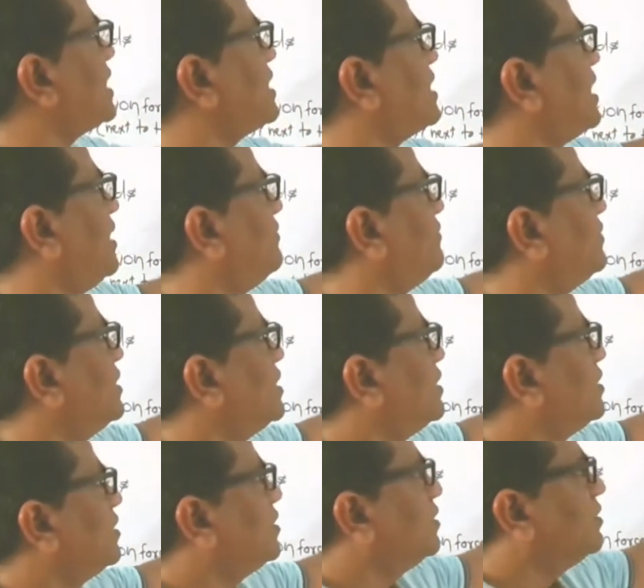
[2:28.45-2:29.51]
life,
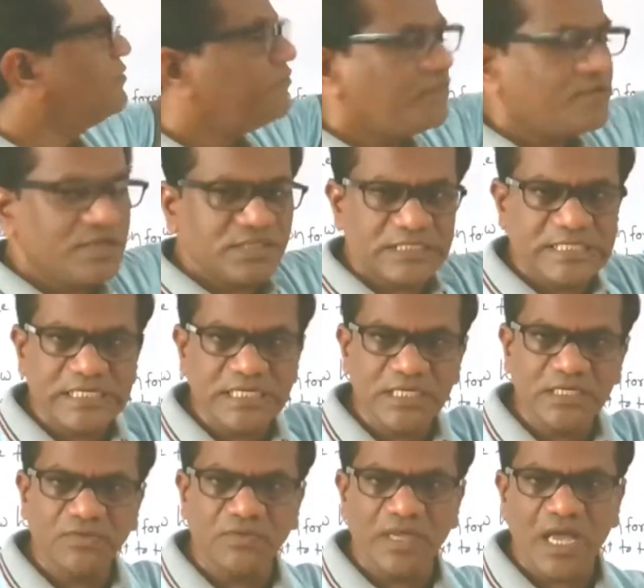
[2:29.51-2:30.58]
first
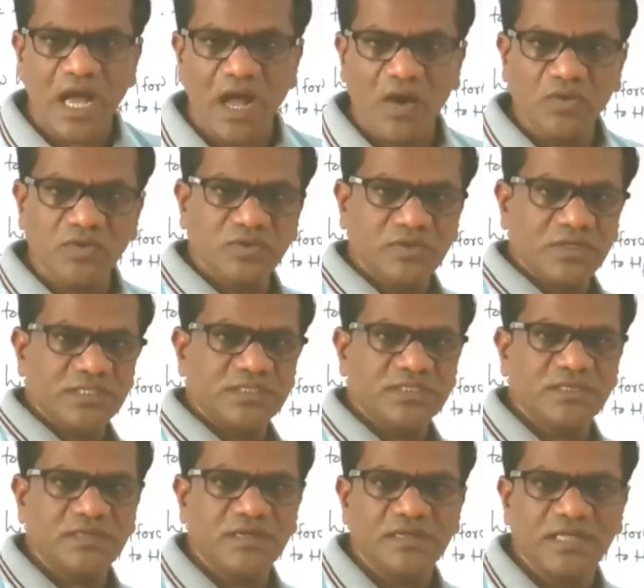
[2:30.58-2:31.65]
thing we have to
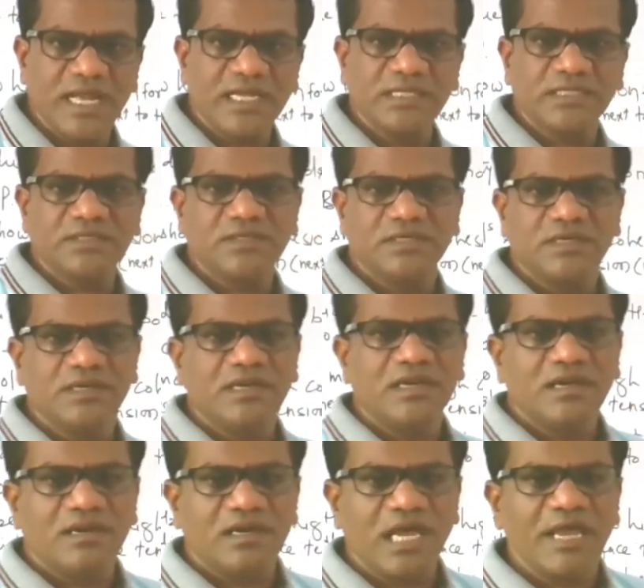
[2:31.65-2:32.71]
consider that
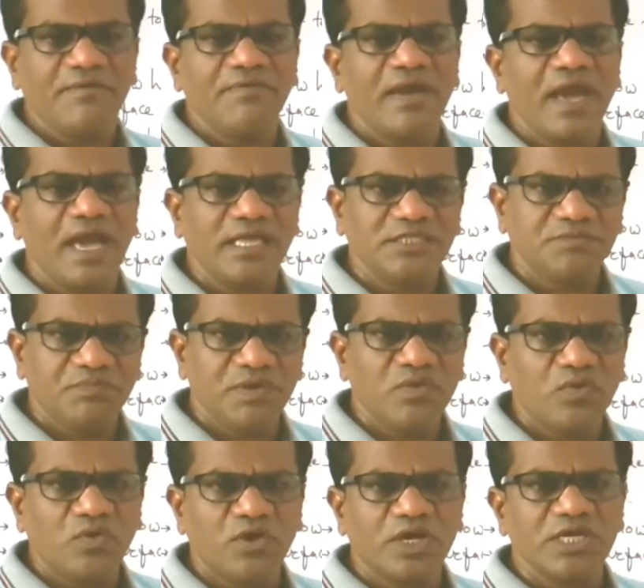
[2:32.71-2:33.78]
life has been
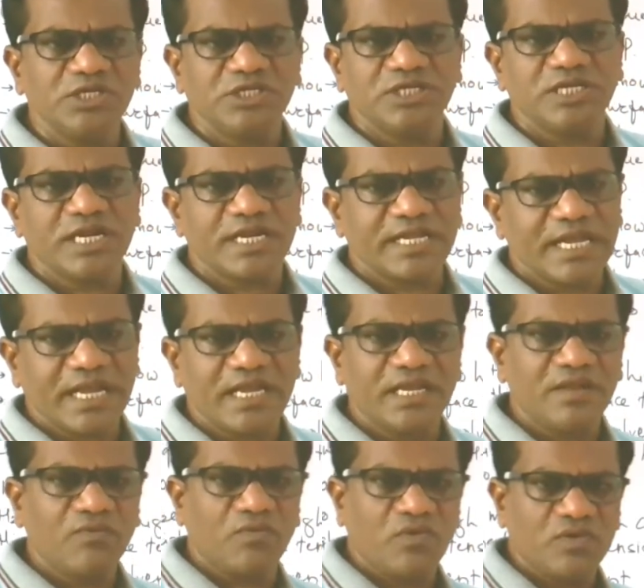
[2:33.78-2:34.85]
originated
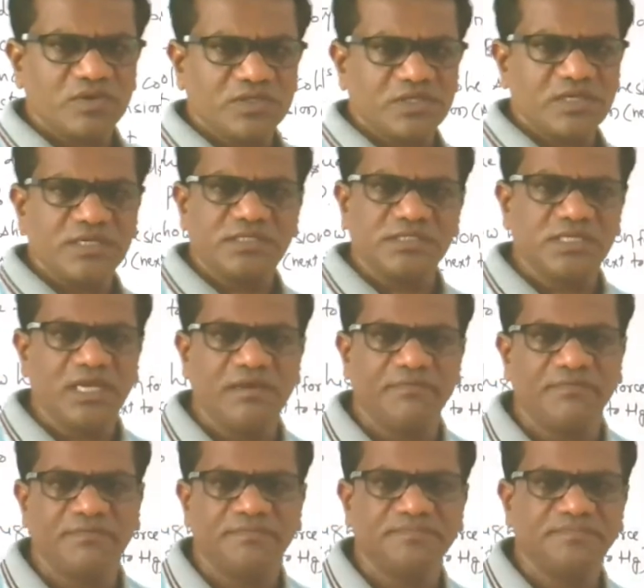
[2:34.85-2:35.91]
in water
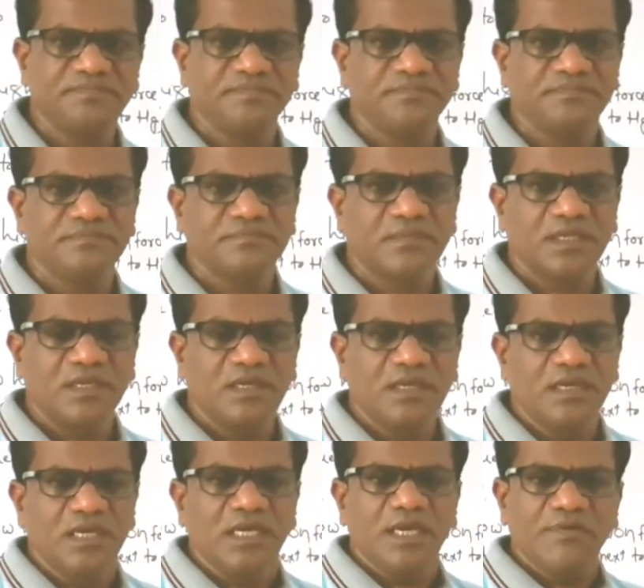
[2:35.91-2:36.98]
itself.
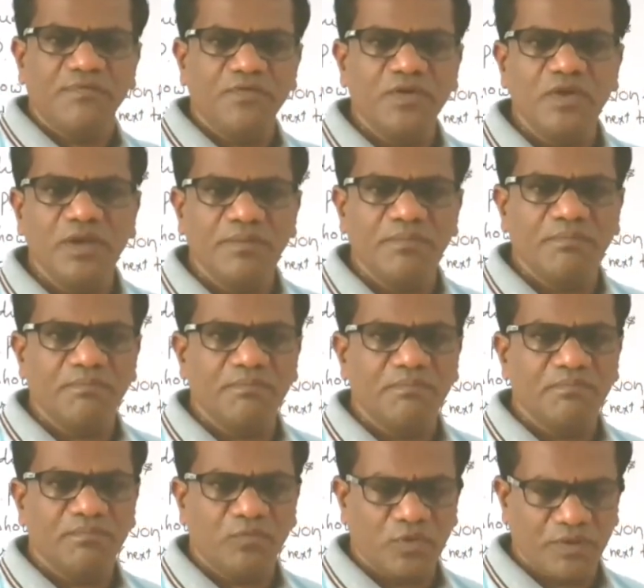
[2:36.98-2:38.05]
If we
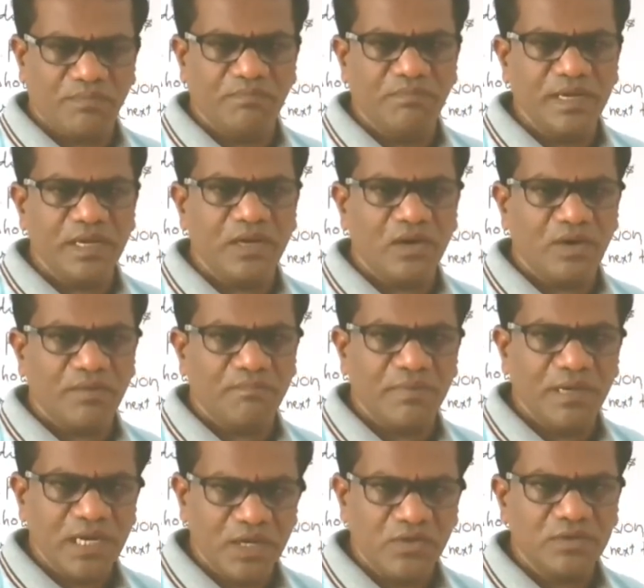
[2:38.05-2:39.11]

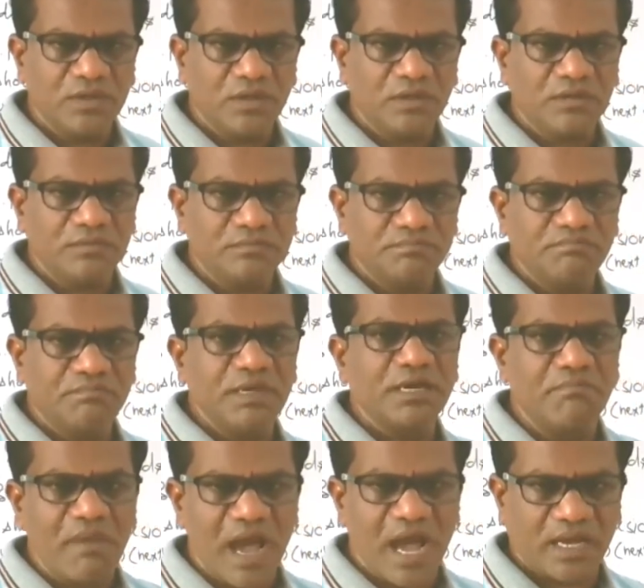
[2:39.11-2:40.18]
believe the
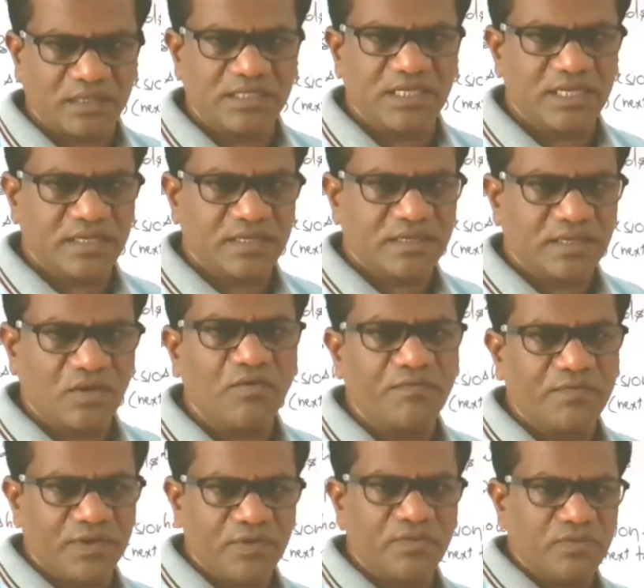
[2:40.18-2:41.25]
Big Bang theory
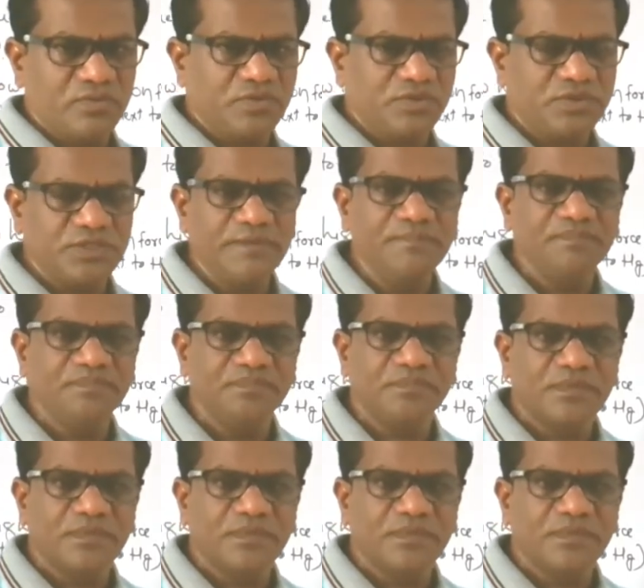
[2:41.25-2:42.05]
of evolution,